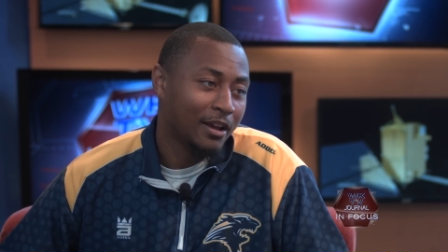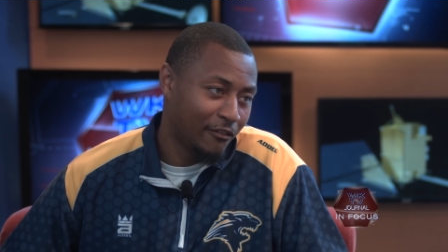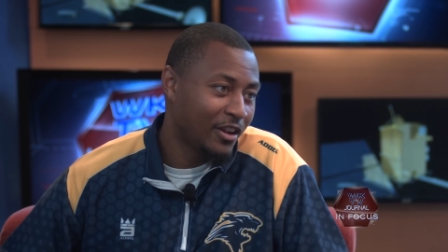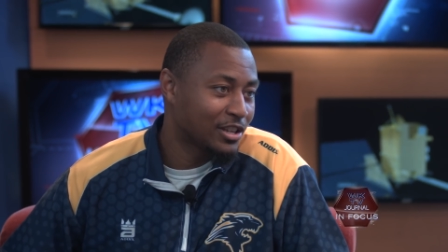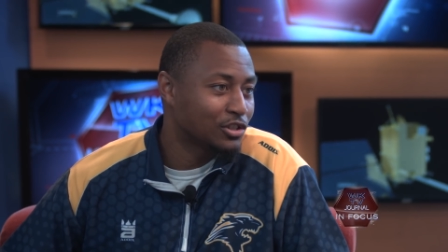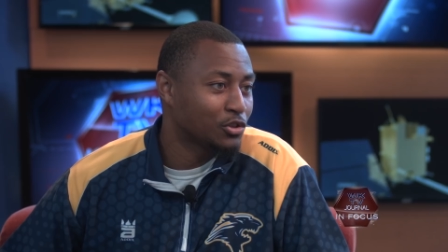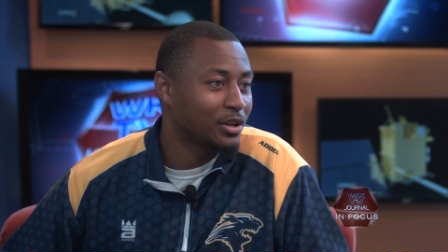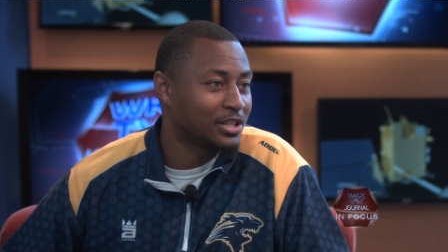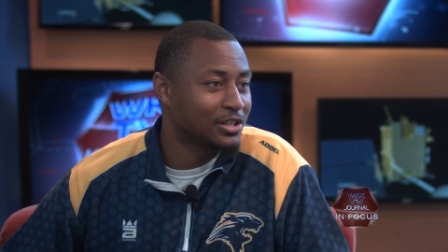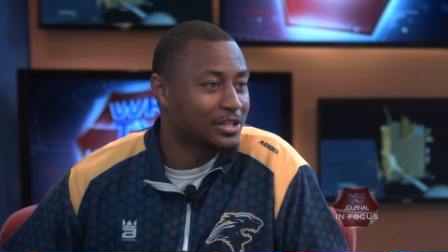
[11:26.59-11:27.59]
fans enjoy
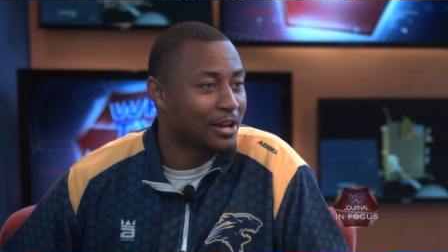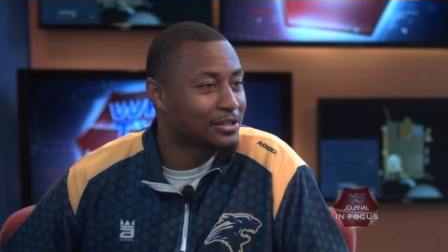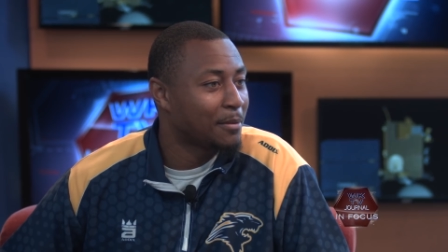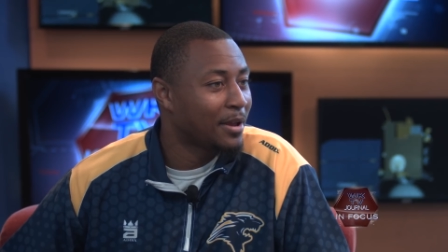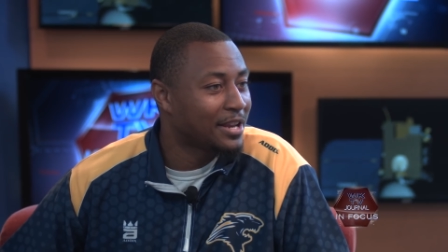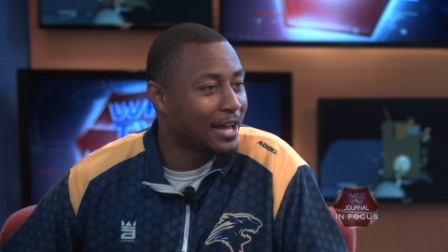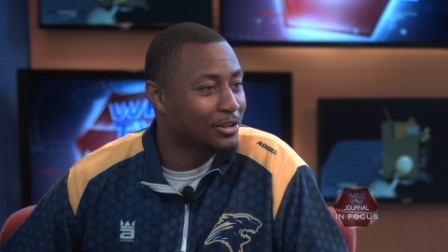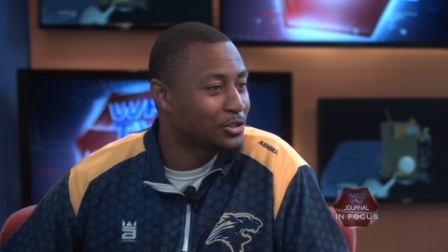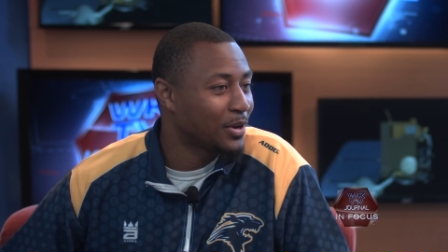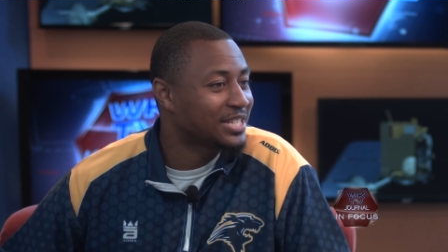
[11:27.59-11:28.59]
touchdowns. They may not
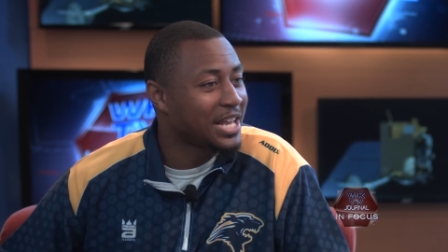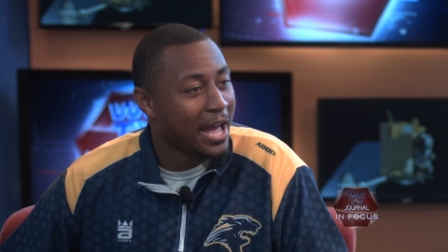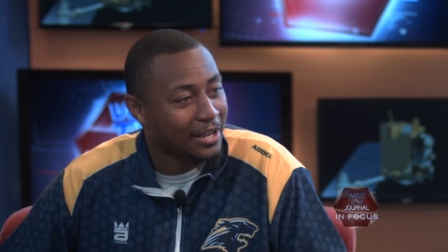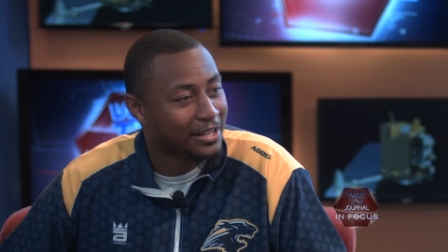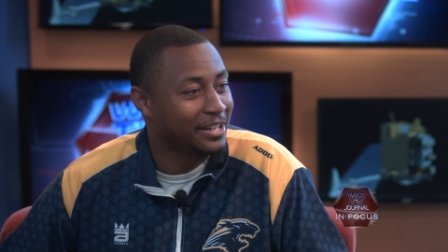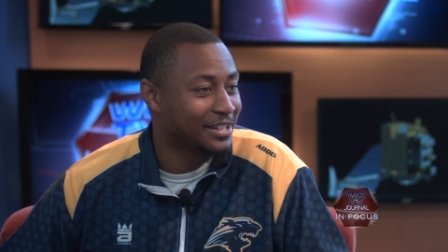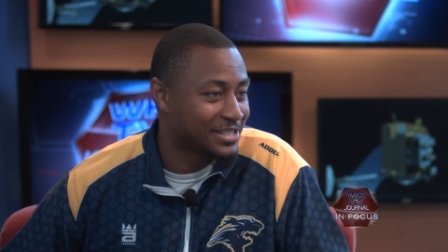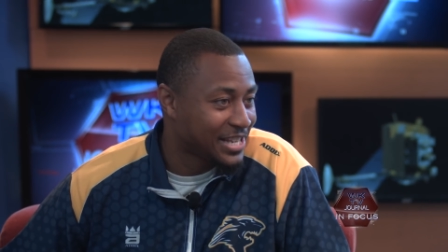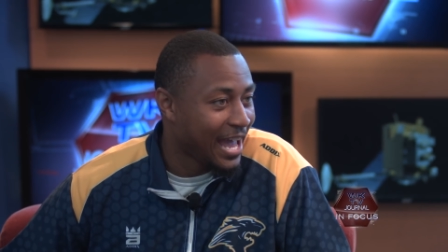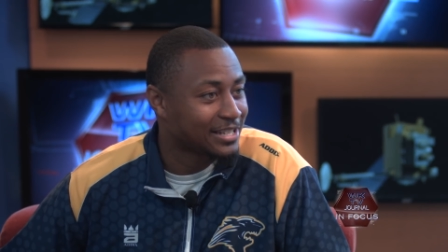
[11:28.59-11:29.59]
enjoy tackling and
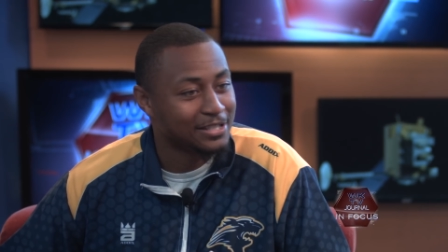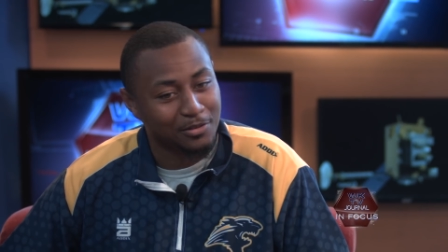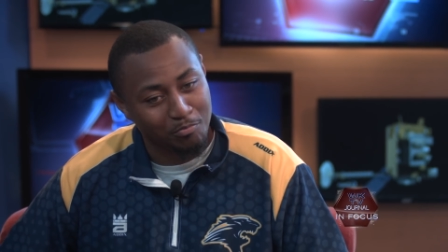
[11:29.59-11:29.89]
sacks as